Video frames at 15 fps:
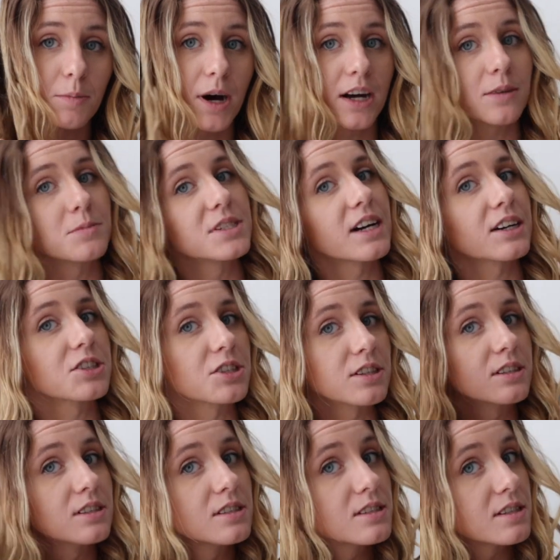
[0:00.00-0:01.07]
a bottom
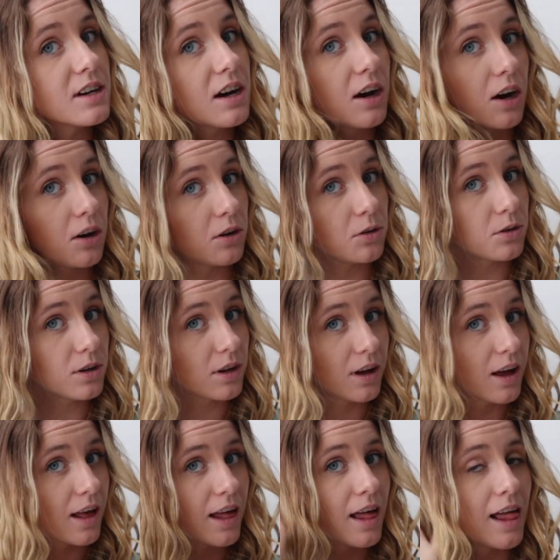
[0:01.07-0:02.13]
section. So
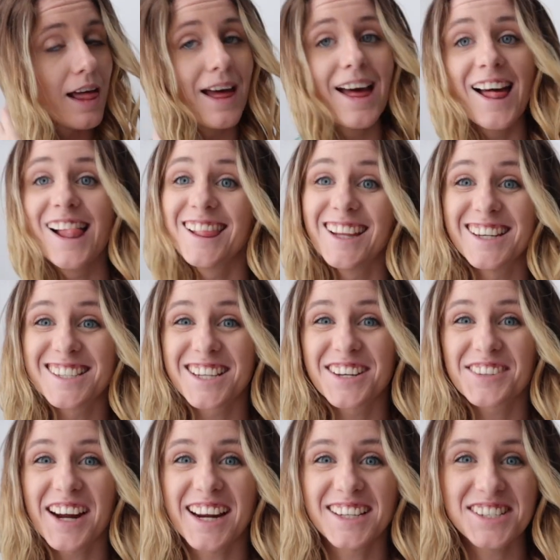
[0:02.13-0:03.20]
let's
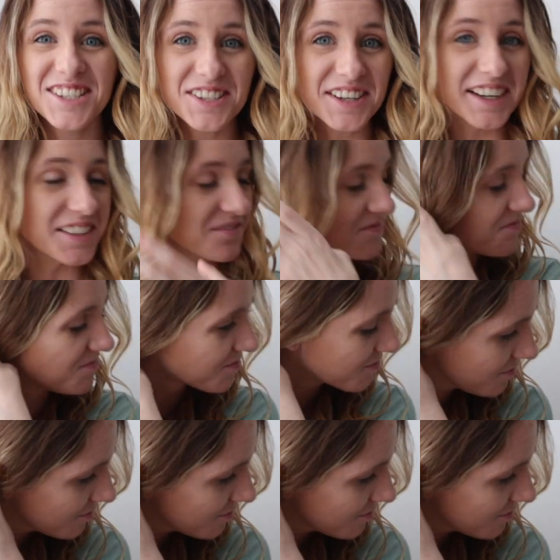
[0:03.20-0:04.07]
get right into it.